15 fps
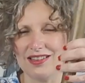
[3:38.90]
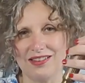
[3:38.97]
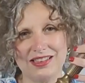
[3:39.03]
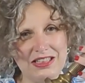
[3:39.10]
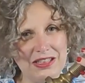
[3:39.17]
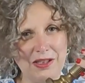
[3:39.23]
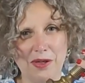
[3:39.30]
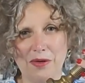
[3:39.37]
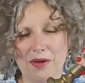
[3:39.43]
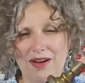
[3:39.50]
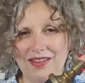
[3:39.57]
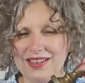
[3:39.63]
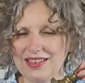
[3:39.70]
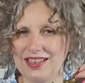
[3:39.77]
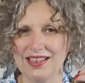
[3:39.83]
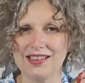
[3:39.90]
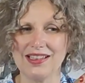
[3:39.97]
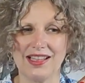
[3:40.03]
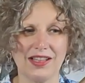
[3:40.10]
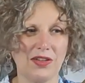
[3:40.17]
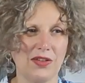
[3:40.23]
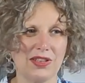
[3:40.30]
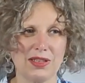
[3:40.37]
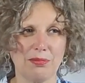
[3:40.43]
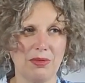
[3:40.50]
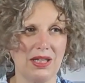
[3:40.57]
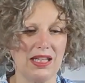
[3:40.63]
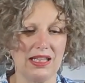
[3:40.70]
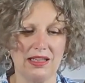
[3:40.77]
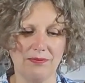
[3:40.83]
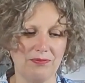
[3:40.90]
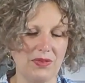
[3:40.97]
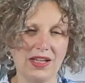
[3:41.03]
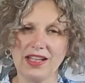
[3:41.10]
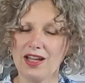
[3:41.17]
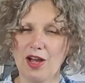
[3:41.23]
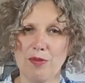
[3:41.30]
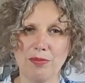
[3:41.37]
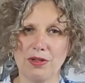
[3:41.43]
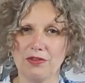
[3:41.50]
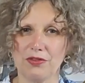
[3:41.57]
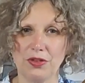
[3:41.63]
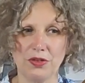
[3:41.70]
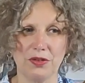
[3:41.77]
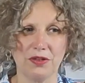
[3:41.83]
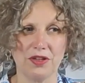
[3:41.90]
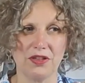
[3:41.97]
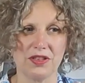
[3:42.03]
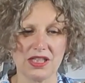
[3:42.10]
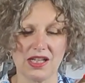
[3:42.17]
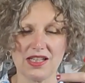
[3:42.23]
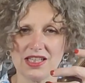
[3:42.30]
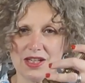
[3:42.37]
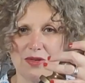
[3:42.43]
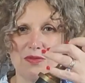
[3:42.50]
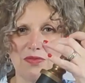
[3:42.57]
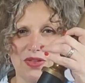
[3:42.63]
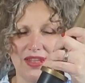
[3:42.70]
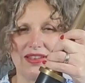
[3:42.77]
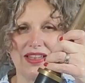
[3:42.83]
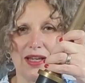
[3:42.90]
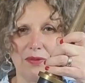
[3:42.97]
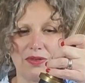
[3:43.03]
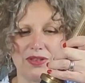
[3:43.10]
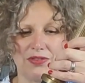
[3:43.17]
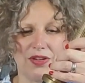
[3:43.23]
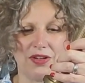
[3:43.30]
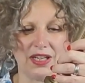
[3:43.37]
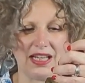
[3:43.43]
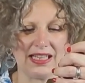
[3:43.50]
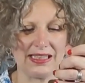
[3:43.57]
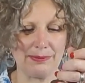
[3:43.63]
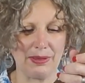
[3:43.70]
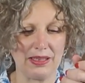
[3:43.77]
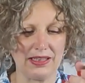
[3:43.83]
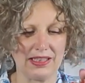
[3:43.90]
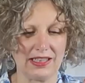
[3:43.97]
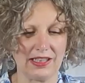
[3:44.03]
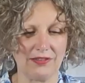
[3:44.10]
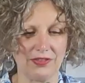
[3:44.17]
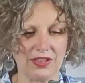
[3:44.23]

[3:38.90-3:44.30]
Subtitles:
Do you know, I think that cost me a couple of euros. I don't think that was very expensive.